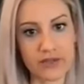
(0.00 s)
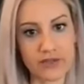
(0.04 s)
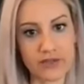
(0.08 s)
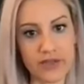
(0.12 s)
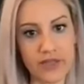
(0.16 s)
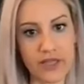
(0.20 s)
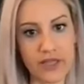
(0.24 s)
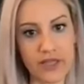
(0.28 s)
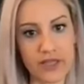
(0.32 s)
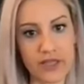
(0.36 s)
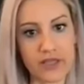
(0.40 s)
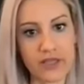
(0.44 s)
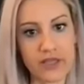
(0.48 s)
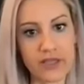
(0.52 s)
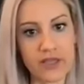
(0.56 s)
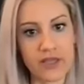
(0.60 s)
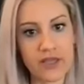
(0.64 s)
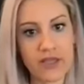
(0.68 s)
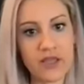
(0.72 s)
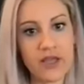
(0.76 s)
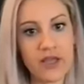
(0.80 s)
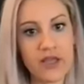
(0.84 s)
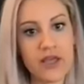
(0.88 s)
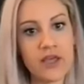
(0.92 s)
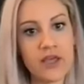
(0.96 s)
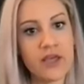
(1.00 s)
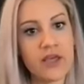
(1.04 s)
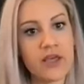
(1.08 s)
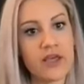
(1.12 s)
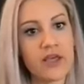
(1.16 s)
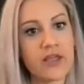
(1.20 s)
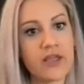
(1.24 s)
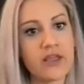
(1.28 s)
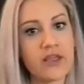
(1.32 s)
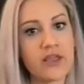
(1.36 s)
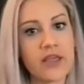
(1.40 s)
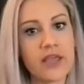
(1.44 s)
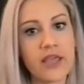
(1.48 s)
Like,
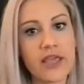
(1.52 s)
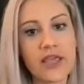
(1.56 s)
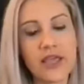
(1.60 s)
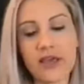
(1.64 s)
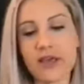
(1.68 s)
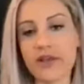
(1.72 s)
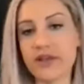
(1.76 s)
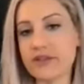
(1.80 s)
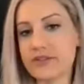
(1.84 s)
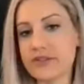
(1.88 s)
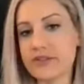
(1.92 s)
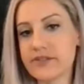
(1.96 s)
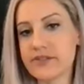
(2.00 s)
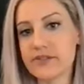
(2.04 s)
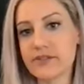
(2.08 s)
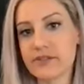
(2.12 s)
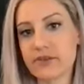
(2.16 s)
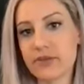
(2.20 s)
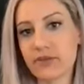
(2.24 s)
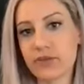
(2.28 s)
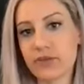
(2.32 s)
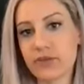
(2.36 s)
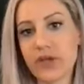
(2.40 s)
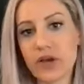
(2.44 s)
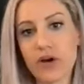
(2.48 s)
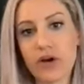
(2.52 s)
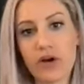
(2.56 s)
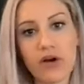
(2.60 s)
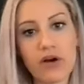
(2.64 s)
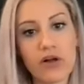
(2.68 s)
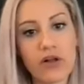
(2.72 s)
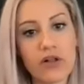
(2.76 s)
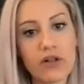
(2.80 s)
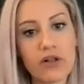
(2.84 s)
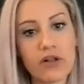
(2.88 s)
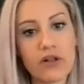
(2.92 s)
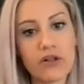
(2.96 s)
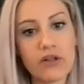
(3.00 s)
ants, we
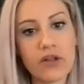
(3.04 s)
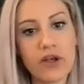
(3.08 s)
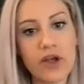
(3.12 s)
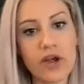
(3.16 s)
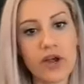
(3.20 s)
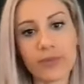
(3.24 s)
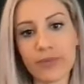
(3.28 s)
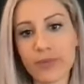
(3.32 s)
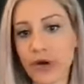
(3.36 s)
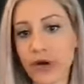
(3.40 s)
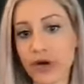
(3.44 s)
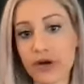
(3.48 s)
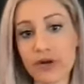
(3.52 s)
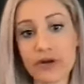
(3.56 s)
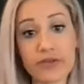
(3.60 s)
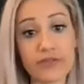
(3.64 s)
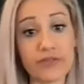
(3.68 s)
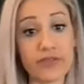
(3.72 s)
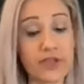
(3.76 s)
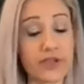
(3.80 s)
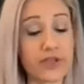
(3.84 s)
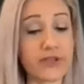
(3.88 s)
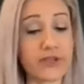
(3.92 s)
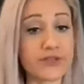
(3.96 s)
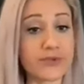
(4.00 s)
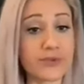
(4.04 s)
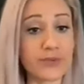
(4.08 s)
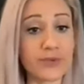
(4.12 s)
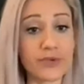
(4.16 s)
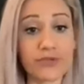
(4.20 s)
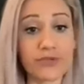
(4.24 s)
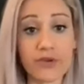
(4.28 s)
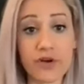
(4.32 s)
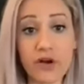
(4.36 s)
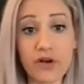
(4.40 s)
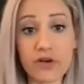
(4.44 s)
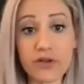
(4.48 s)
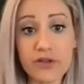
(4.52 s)
all are part of this. We've
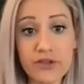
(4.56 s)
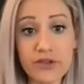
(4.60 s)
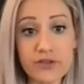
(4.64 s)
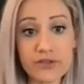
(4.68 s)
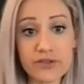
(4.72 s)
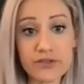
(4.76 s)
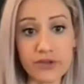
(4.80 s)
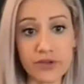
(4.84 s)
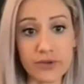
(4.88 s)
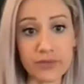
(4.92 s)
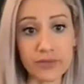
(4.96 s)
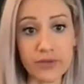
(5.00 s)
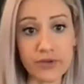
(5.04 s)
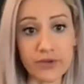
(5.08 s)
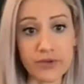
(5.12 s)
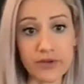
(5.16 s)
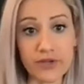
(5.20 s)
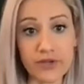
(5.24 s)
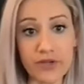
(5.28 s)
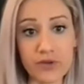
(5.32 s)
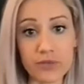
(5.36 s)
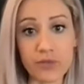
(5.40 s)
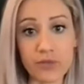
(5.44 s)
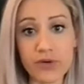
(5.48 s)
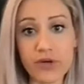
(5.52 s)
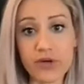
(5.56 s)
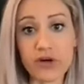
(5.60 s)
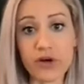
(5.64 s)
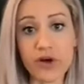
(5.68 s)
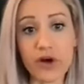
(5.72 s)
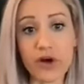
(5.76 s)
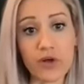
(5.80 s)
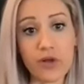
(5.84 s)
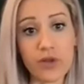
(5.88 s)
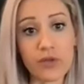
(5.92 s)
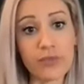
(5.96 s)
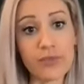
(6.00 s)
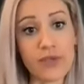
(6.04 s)
all contributed. We're
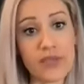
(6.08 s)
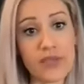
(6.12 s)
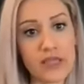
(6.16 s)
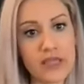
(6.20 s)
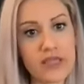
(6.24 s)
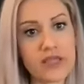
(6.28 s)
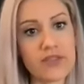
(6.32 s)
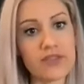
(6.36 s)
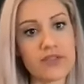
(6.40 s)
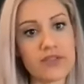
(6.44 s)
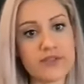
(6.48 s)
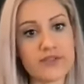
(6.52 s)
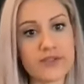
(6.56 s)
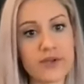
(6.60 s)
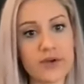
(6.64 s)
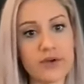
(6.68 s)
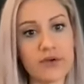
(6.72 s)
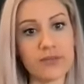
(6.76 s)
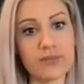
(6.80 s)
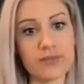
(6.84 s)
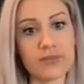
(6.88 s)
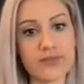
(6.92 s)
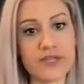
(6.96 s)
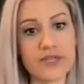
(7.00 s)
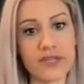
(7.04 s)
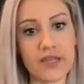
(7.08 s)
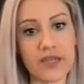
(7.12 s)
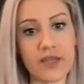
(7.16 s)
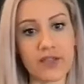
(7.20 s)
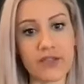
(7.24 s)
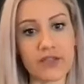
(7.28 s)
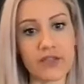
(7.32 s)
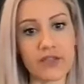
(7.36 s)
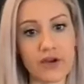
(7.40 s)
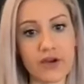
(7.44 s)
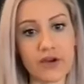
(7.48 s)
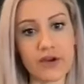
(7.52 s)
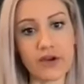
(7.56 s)
all making this home
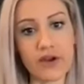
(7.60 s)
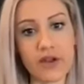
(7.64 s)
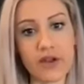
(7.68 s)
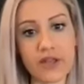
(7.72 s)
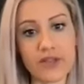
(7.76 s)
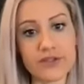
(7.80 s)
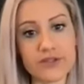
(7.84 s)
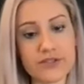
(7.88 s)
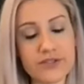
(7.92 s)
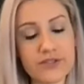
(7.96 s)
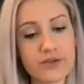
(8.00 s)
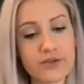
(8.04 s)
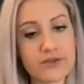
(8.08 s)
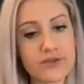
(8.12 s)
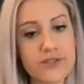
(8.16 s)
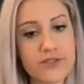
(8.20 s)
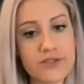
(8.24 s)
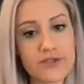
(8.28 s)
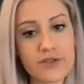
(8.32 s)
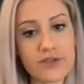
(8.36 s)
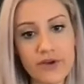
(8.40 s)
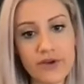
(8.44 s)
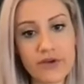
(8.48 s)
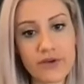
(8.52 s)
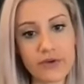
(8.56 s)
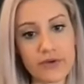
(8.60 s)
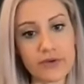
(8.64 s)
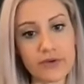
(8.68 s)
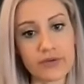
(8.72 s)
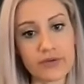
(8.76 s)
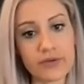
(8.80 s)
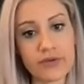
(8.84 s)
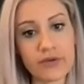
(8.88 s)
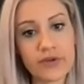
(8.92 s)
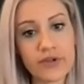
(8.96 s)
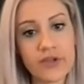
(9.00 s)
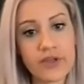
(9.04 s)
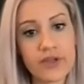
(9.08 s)
together. And so,
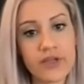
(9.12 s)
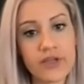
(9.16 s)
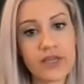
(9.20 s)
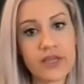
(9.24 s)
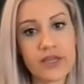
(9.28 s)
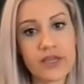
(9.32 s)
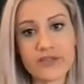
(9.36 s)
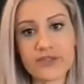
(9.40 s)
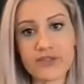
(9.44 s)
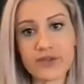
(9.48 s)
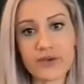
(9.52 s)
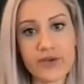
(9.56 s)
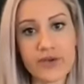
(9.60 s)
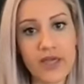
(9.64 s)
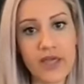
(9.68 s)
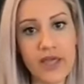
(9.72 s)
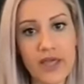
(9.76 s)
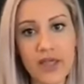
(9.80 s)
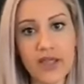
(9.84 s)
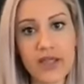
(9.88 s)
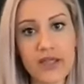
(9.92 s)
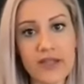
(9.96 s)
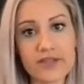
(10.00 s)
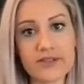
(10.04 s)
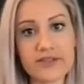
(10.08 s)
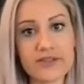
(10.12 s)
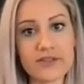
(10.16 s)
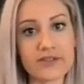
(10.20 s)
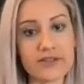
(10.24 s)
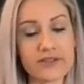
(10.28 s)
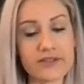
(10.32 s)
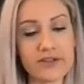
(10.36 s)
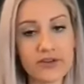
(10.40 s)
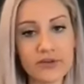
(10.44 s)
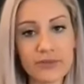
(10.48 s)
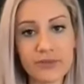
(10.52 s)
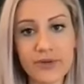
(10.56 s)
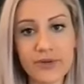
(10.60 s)
Sloan, it's okay. It's a
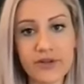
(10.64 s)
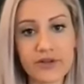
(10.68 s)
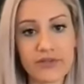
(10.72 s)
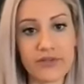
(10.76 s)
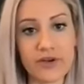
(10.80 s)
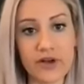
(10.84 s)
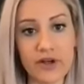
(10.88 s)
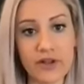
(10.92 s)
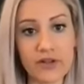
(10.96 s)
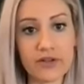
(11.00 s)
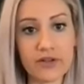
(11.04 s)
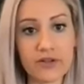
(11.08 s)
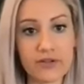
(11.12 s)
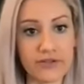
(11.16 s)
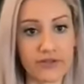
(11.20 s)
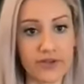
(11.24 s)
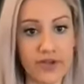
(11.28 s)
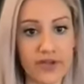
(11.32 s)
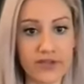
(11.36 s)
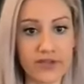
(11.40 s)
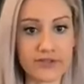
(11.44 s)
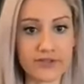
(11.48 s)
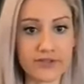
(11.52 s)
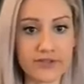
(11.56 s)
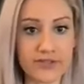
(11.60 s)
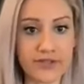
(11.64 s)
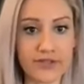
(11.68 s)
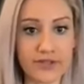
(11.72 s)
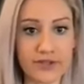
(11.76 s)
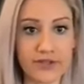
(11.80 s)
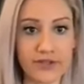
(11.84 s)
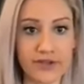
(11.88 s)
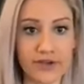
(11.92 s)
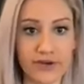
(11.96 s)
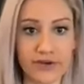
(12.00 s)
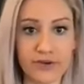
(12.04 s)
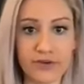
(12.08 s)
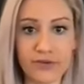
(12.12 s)
little bit of all of us, you
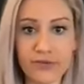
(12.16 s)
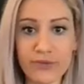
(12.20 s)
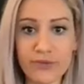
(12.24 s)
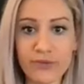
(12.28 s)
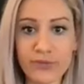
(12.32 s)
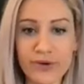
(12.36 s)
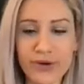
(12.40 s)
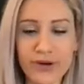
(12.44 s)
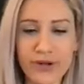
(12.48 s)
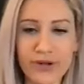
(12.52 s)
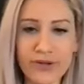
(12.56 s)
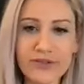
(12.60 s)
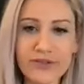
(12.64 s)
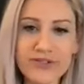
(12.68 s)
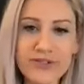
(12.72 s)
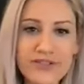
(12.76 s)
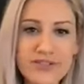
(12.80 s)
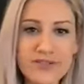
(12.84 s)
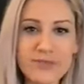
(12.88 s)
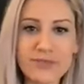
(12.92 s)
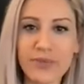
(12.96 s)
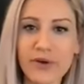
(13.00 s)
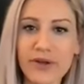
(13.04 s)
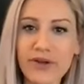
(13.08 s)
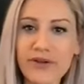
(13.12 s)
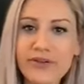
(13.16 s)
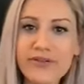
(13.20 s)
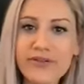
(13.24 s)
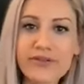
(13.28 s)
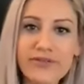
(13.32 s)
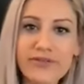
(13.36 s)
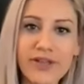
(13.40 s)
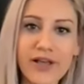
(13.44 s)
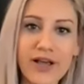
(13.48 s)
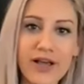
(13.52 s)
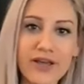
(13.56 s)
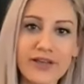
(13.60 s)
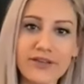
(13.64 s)
know? We're all just
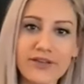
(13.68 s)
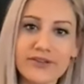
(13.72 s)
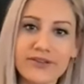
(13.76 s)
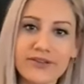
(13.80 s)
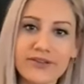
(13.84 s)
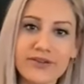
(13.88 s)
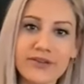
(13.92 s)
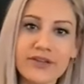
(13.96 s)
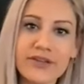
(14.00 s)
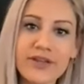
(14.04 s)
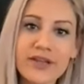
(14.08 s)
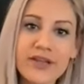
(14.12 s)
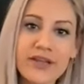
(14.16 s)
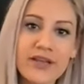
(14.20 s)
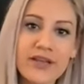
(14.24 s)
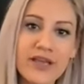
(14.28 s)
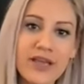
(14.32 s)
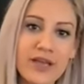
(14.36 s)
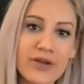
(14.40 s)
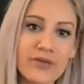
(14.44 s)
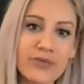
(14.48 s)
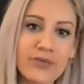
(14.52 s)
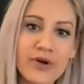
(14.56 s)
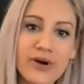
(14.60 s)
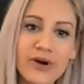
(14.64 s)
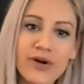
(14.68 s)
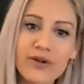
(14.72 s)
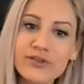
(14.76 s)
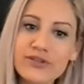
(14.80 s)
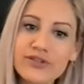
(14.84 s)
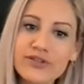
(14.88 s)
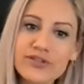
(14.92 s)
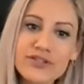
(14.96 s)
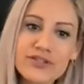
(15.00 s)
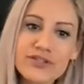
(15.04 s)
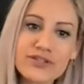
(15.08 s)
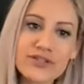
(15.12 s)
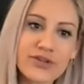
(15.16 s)
butterflies, and, and we're all
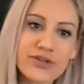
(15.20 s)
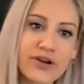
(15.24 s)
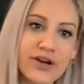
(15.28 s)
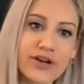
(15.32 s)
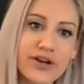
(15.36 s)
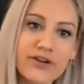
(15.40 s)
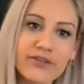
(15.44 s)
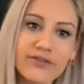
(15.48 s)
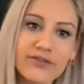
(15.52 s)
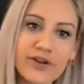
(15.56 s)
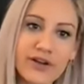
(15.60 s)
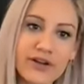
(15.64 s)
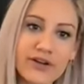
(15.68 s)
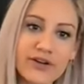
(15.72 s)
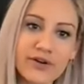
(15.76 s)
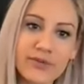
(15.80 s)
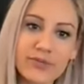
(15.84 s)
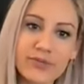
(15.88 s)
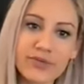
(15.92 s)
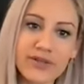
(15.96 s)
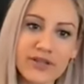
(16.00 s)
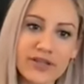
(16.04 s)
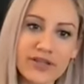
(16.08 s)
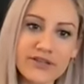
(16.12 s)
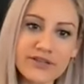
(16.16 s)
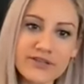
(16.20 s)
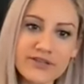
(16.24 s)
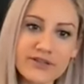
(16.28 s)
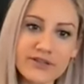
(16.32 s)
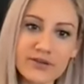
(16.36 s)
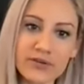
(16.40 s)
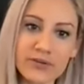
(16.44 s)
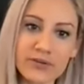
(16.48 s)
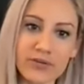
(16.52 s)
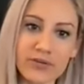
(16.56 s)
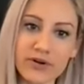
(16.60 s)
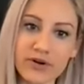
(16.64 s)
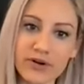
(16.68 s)
just trying to find our place in
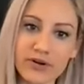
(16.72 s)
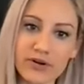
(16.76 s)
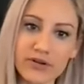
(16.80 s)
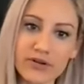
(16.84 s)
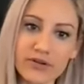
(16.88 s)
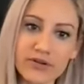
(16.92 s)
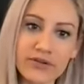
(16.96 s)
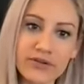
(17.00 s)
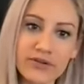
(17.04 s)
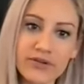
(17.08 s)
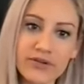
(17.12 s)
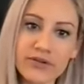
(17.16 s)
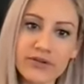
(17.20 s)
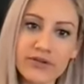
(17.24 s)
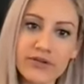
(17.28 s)
the world.